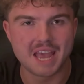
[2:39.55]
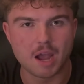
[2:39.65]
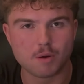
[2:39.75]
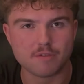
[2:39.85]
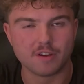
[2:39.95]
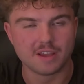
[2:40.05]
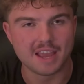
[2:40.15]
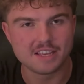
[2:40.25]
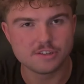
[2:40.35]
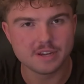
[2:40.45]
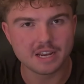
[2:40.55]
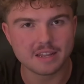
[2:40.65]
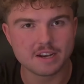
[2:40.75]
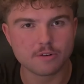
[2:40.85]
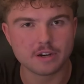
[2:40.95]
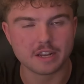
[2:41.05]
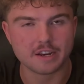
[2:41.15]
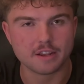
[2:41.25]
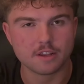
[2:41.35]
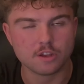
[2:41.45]
However, as you get leaner and
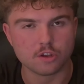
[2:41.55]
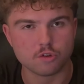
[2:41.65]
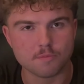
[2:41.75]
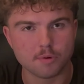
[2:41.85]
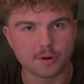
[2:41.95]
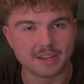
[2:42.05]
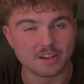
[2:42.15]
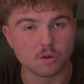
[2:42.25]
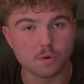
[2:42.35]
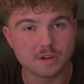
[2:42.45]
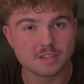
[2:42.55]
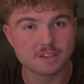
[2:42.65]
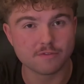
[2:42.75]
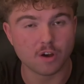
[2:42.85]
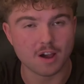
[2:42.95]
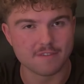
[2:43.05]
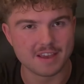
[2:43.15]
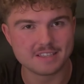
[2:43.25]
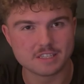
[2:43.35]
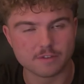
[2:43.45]
leaner, your body, in order to survive
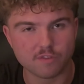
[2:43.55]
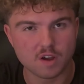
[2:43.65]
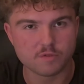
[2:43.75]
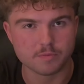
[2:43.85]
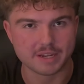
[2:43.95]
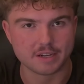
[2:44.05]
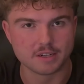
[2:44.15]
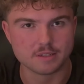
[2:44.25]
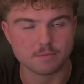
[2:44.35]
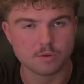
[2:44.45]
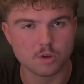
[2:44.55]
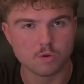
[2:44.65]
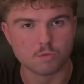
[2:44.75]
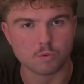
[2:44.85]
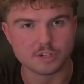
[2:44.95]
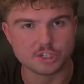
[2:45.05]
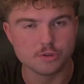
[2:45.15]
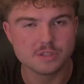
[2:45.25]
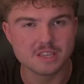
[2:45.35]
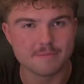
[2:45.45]
as a survival mechanism, will
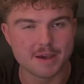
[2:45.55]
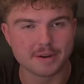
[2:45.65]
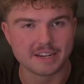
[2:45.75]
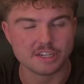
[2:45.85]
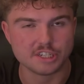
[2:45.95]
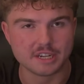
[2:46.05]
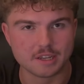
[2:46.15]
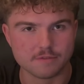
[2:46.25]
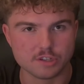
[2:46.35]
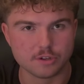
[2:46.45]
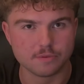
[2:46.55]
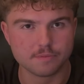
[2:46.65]
reduce the amount of energy it gives you.